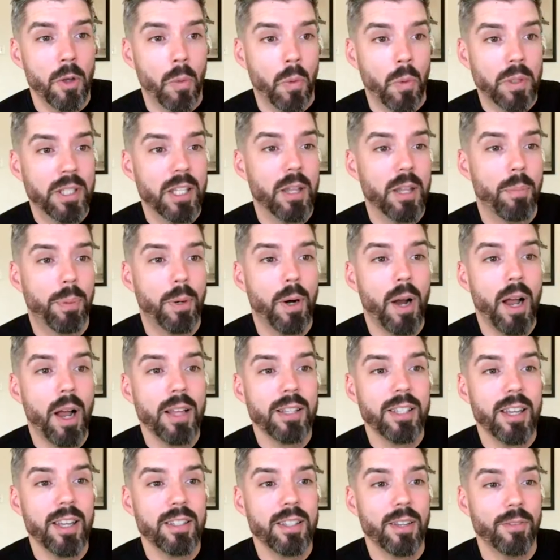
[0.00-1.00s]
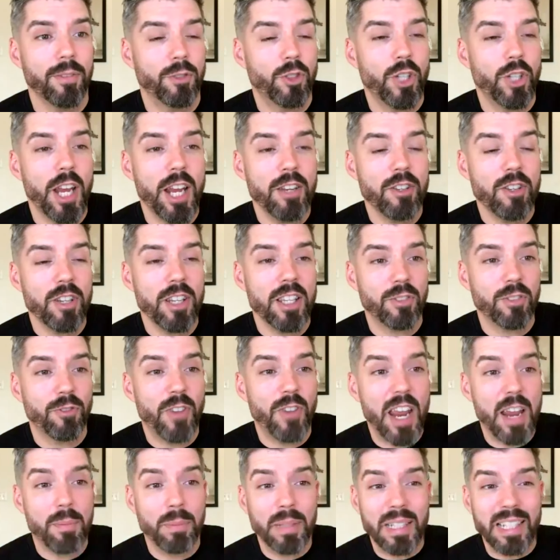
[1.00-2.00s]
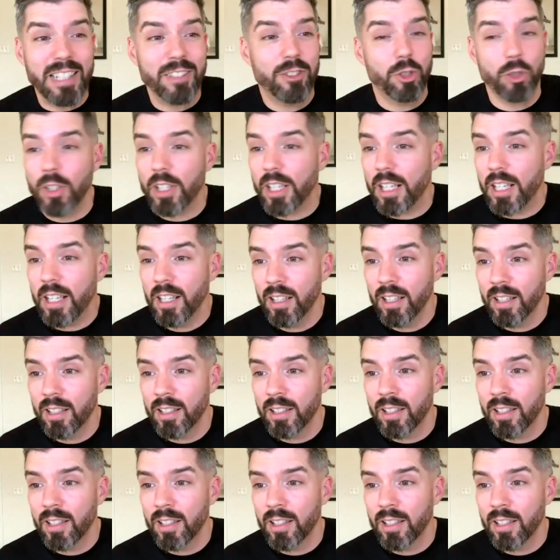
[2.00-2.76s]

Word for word: was in the process of changing his family tree,